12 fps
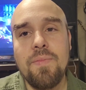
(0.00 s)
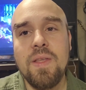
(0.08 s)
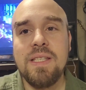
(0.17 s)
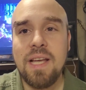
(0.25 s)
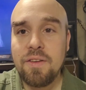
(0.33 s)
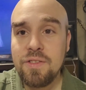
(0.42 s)

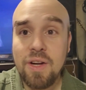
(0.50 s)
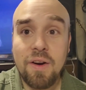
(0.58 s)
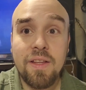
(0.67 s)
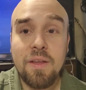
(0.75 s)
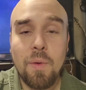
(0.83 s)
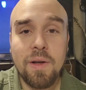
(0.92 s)
the
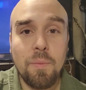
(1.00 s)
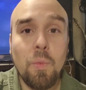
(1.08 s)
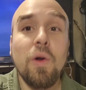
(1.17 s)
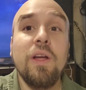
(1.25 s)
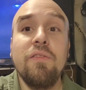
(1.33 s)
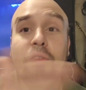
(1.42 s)
secretary that wound
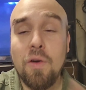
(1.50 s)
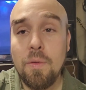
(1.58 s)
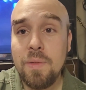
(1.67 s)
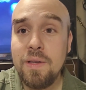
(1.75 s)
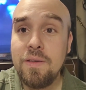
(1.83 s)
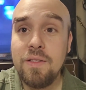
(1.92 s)
up working for
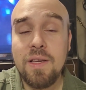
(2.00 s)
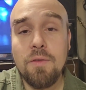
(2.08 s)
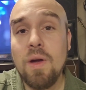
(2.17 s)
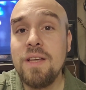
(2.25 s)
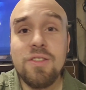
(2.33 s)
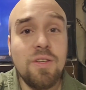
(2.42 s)
him.
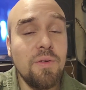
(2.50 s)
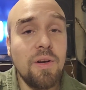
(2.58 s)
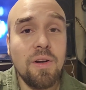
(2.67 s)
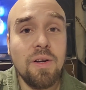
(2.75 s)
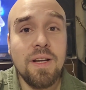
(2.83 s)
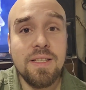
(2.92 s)
He
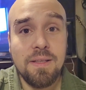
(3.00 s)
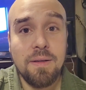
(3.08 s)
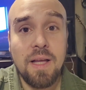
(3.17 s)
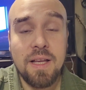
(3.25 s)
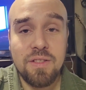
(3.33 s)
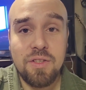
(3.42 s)
rescued her as
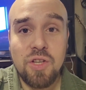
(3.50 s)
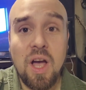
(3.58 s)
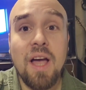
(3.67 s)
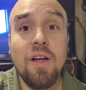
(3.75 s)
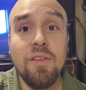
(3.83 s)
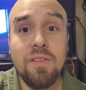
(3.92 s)
a
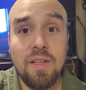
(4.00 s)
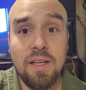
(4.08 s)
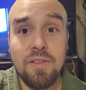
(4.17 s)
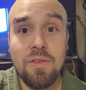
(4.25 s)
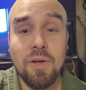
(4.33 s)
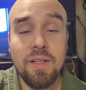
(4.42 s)
child
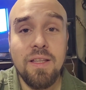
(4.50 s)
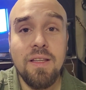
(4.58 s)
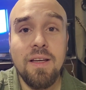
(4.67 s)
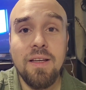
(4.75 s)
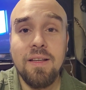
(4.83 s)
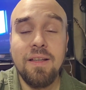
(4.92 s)

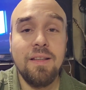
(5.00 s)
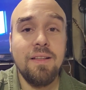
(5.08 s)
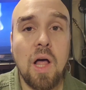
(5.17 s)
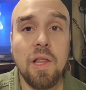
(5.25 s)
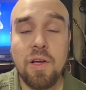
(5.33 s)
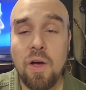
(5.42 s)
during the
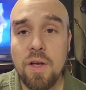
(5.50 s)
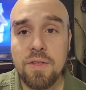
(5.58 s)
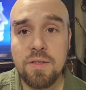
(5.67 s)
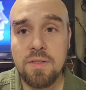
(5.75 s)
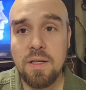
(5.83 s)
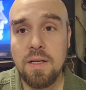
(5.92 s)

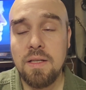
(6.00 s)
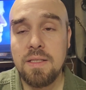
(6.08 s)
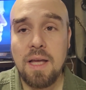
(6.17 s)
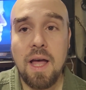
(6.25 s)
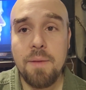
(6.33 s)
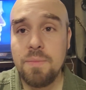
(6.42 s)
Holocaust
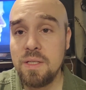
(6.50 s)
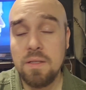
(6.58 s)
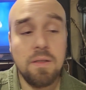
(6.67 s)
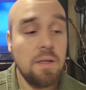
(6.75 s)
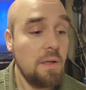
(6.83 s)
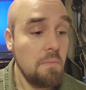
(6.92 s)
times,
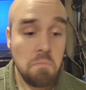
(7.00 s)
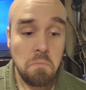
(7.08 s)
and